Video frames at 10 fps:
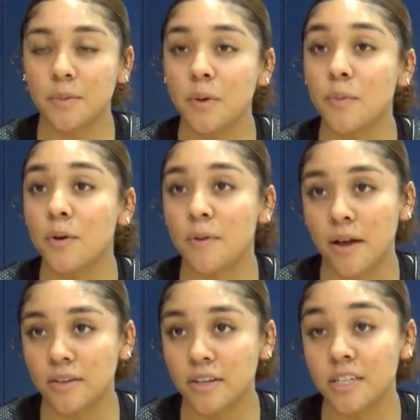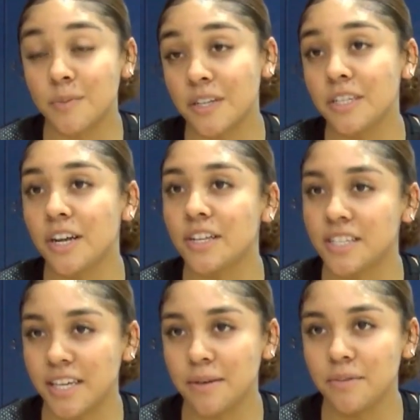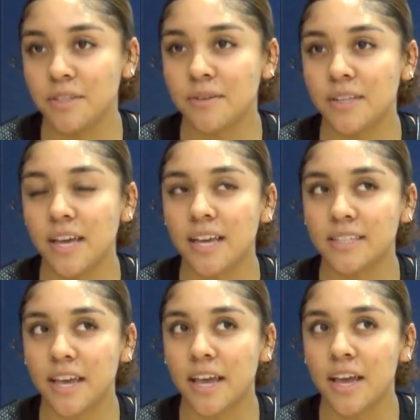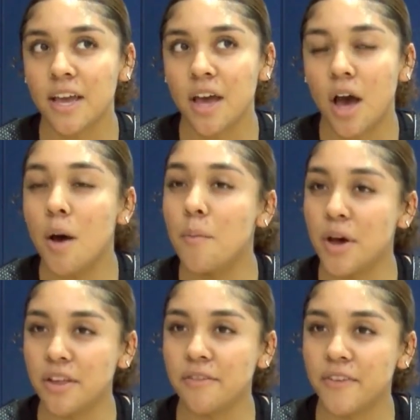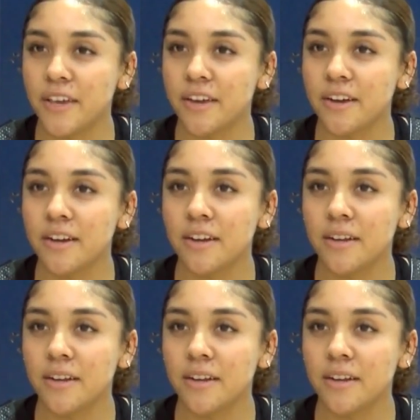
the people around her, especially our team. She really has like a mother figure.